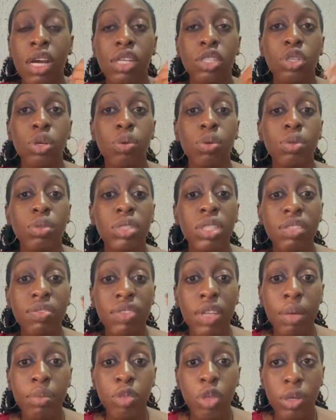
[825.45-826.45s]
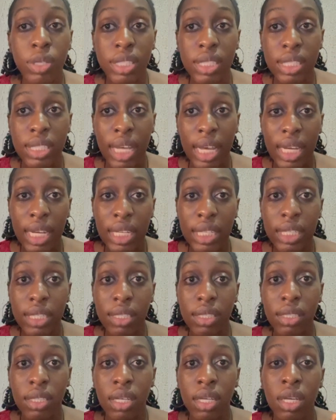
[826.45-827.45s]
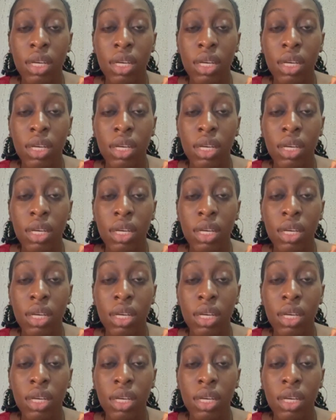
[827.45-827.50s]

so we could give them doxycycline